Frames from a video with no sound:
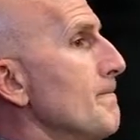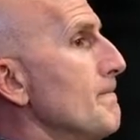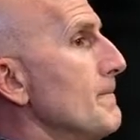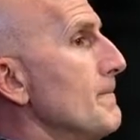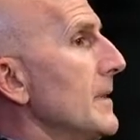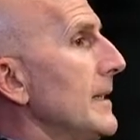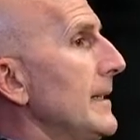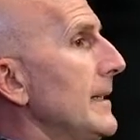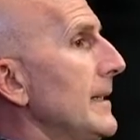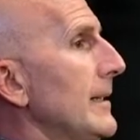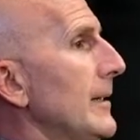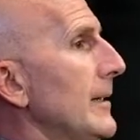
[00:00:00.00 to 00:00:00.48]

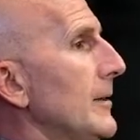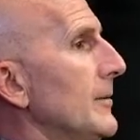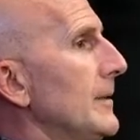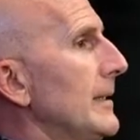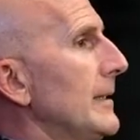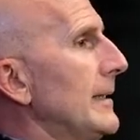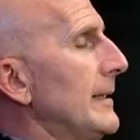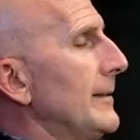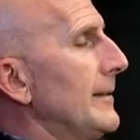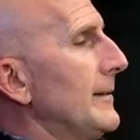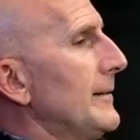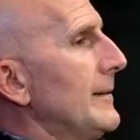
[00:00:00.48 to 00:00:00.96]
you know,
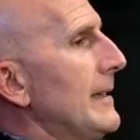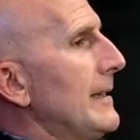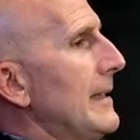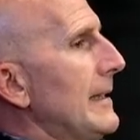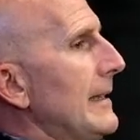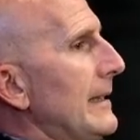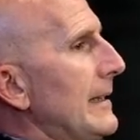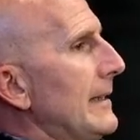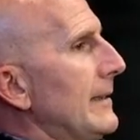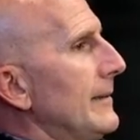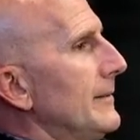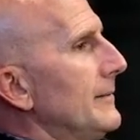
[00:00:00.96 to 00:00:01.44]
uh,
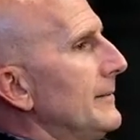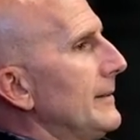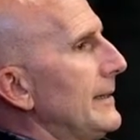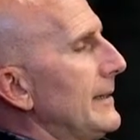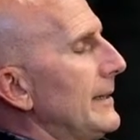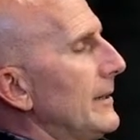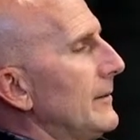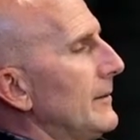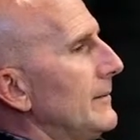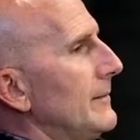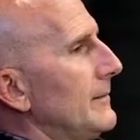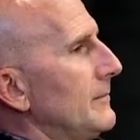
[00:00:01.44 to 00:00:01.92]
you
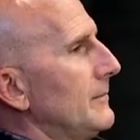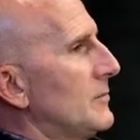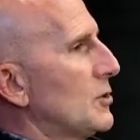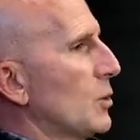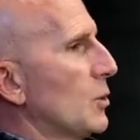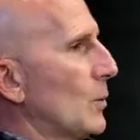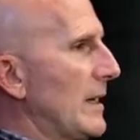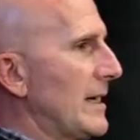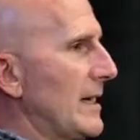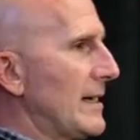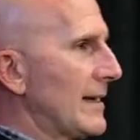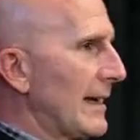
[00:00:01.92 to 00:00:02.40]
know,
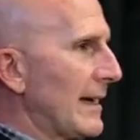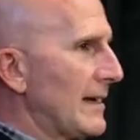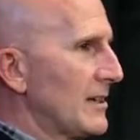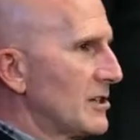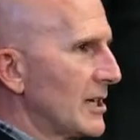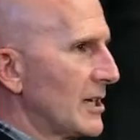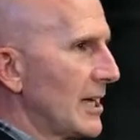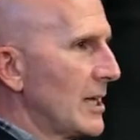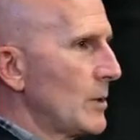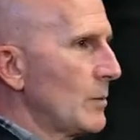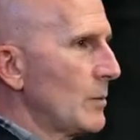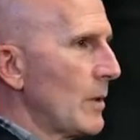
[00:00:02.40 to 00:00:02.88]

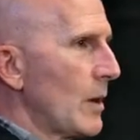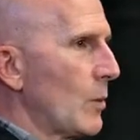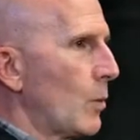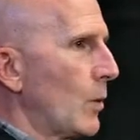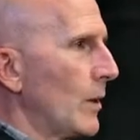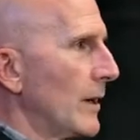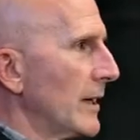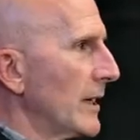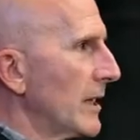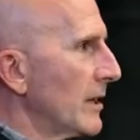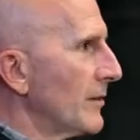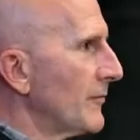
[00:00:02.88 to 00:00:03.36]
2019, we won
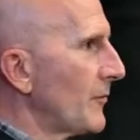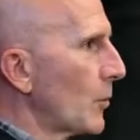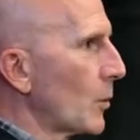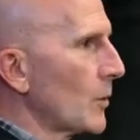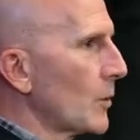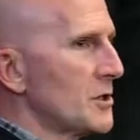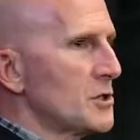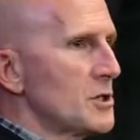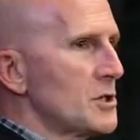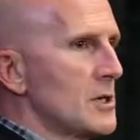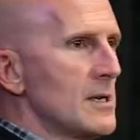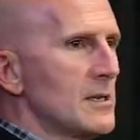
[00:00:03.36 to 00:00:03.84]
in the Ford
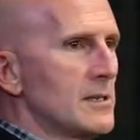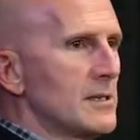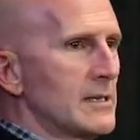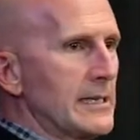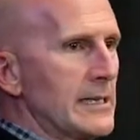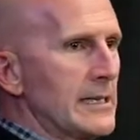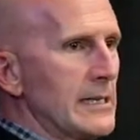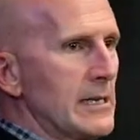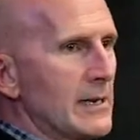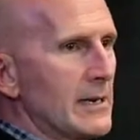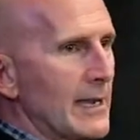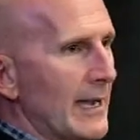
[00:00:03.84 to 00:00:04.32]

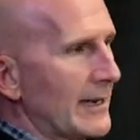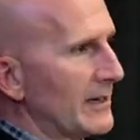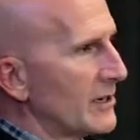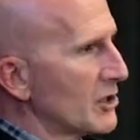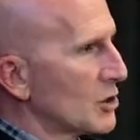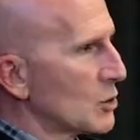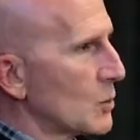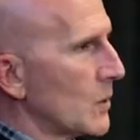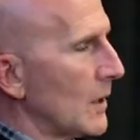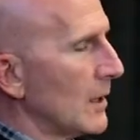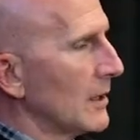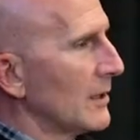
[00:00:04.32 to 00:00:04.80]
GT, got
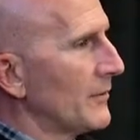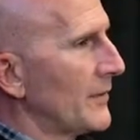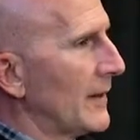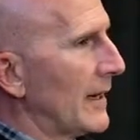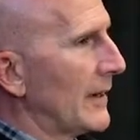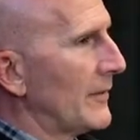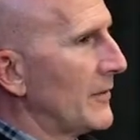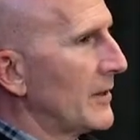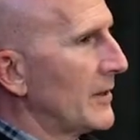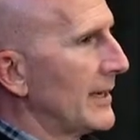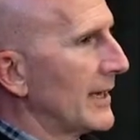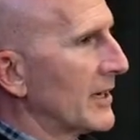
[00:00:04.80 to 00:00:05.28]
disqualified
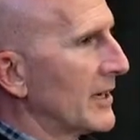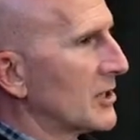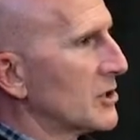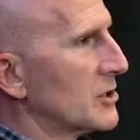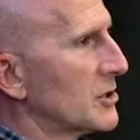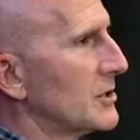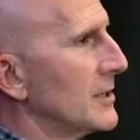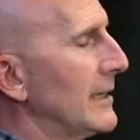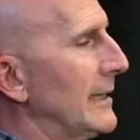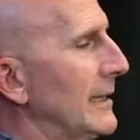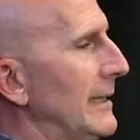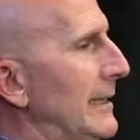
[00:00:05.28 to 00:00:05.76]
the next
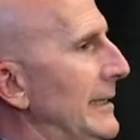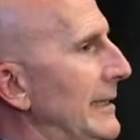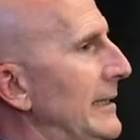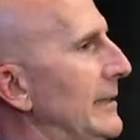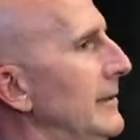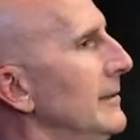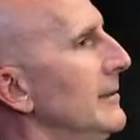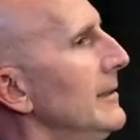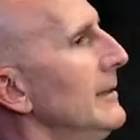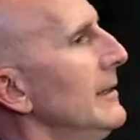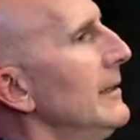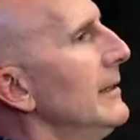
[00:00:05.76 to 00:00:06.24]
day.
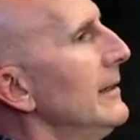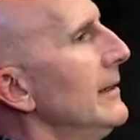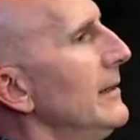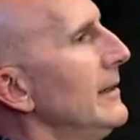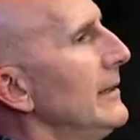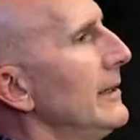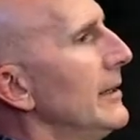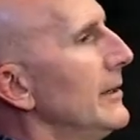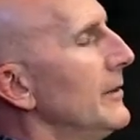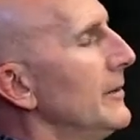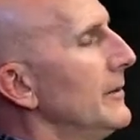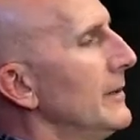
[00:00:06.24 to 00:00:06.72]
You
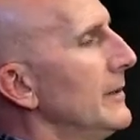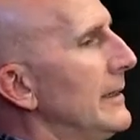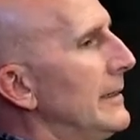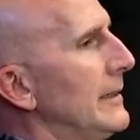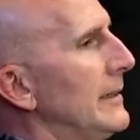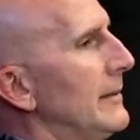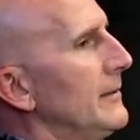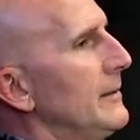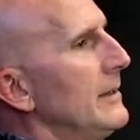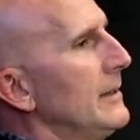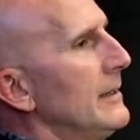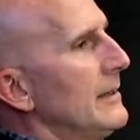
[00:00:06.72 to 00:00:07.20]
know,
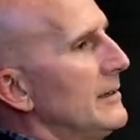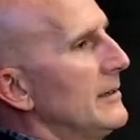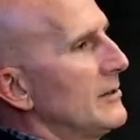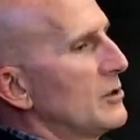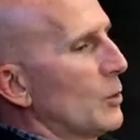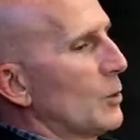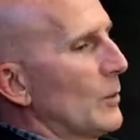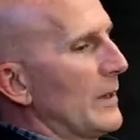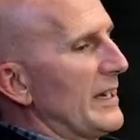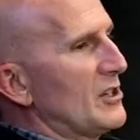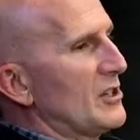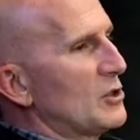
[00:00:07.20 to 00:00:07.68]

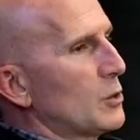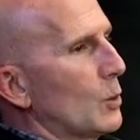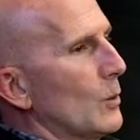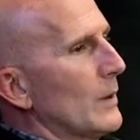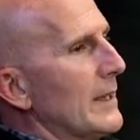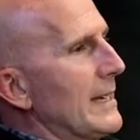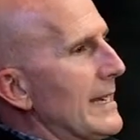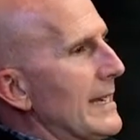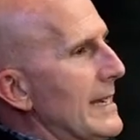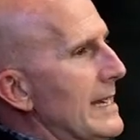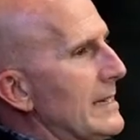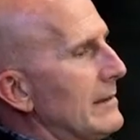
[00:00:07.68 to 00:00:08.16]

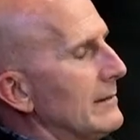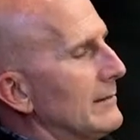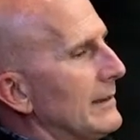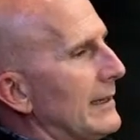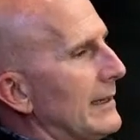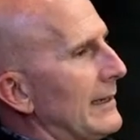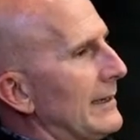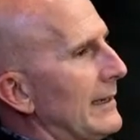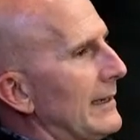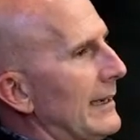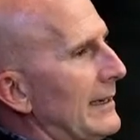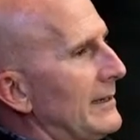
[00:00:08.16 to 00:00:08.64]
2020,
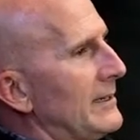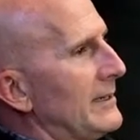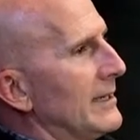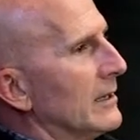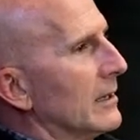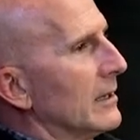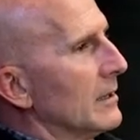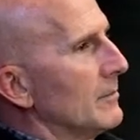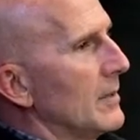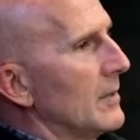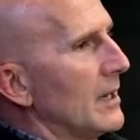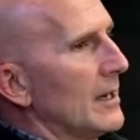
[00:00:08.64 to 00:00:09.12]
I, I, did Le
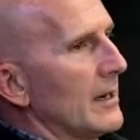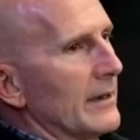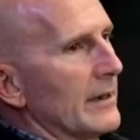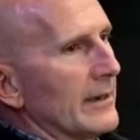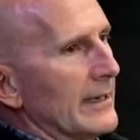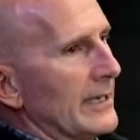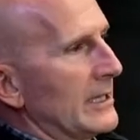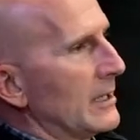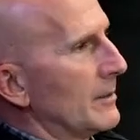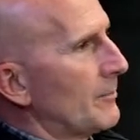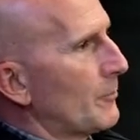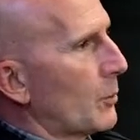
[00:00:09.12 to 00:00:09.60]
Mans in
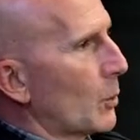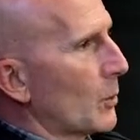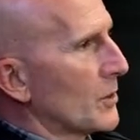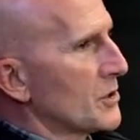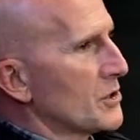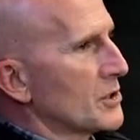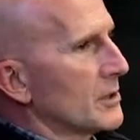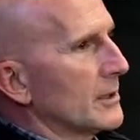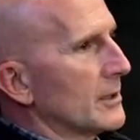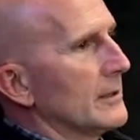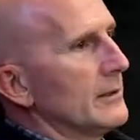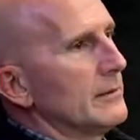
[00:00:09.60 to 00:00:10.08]
a
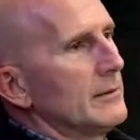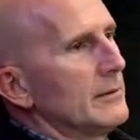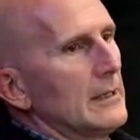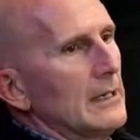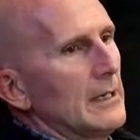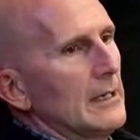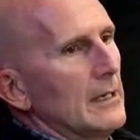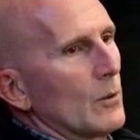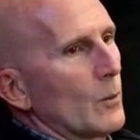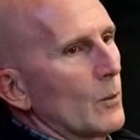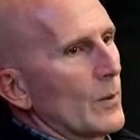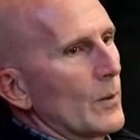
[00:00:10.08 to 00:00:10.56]
Porsche.
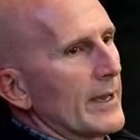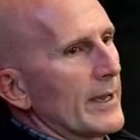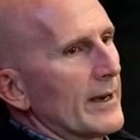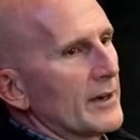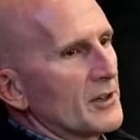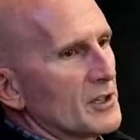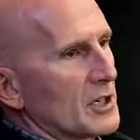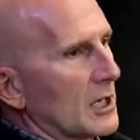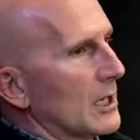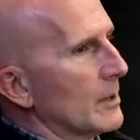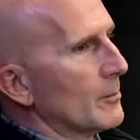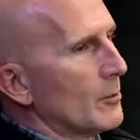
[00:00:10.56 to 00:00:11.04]
We had a
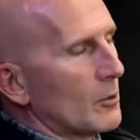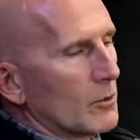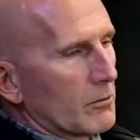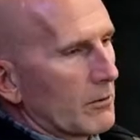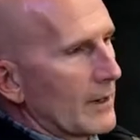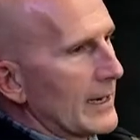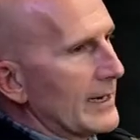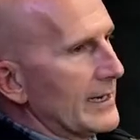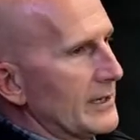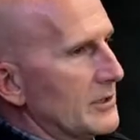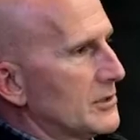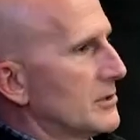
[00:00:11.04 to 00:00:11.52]
terrible
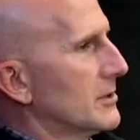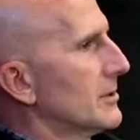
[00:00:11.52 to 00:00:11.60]
race.